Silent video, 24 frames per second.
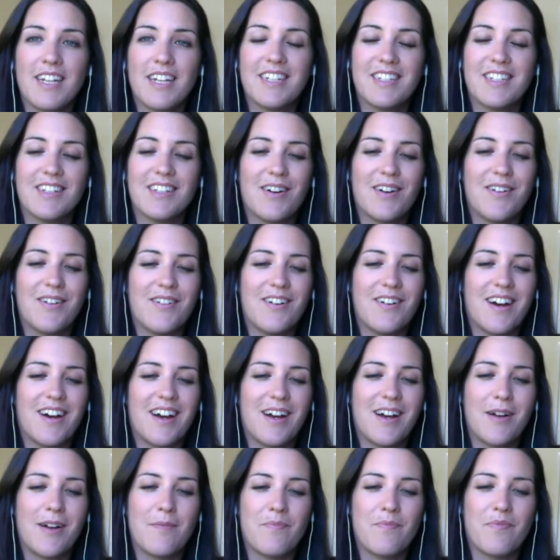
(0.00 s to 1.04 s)
So
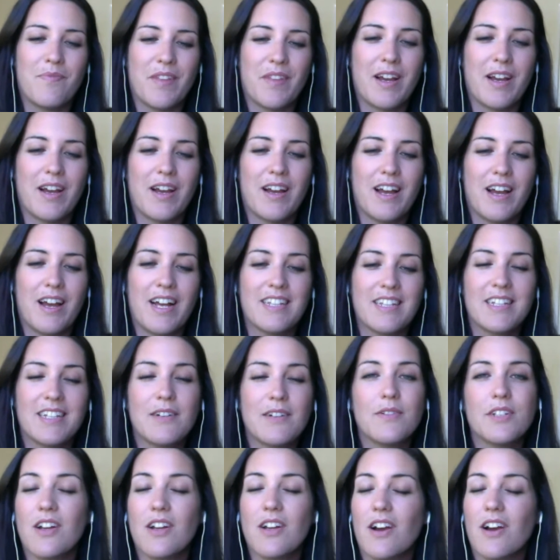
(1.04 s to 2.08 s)
as I
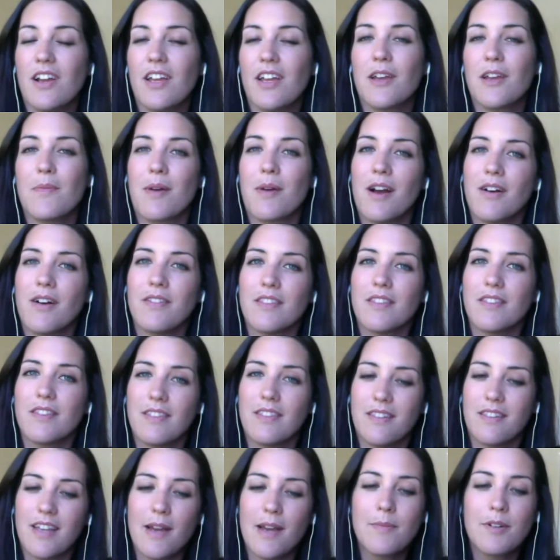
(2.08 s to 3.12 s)
was talking about
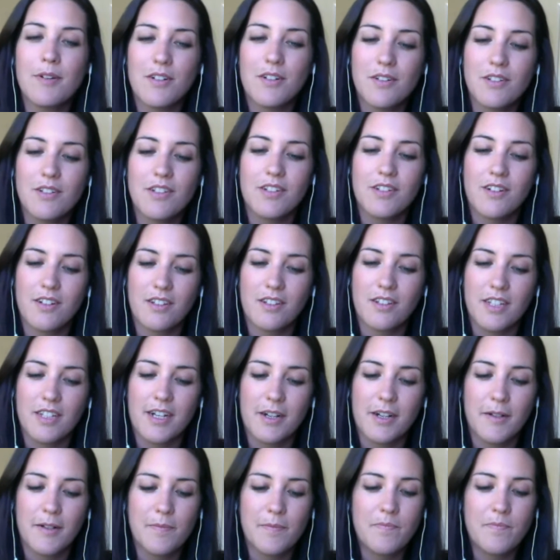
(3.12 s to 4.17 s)
chemicals
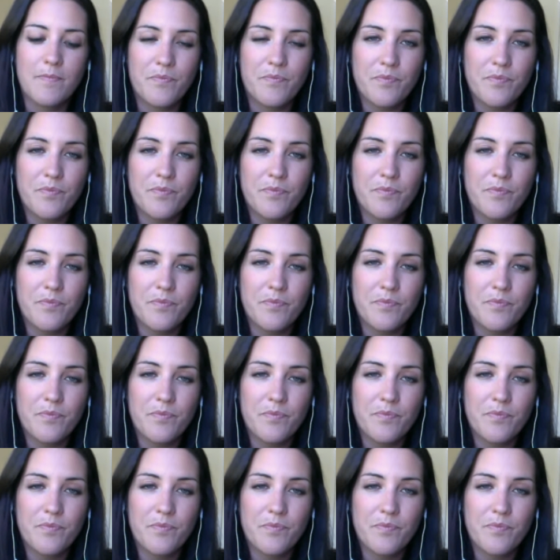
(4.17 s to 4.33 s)
earlier,